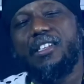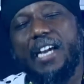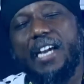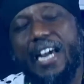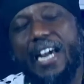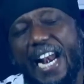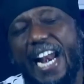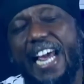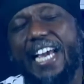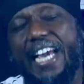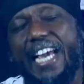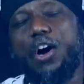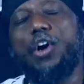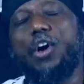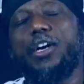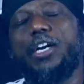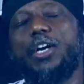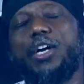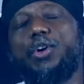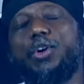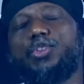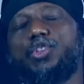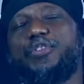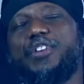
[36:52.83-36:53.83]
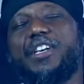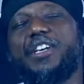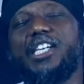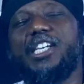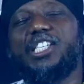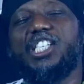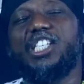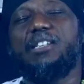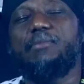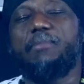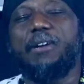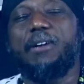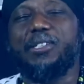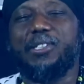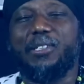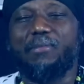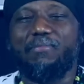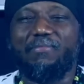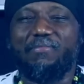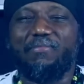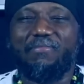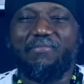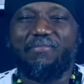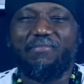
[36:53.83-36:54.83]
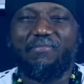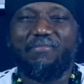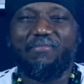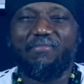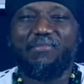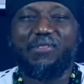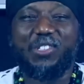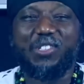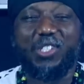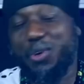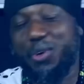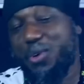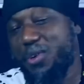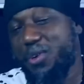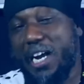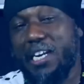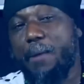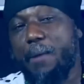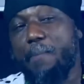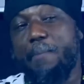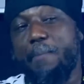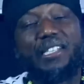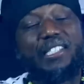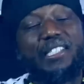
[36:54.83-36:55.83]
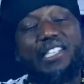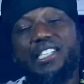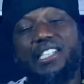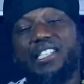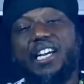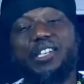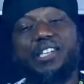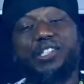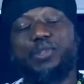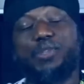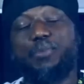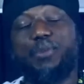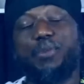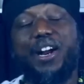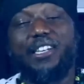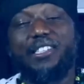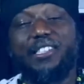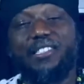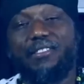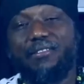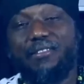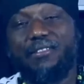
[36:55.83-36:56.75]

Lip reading: Click on the notification button so that the message can spread.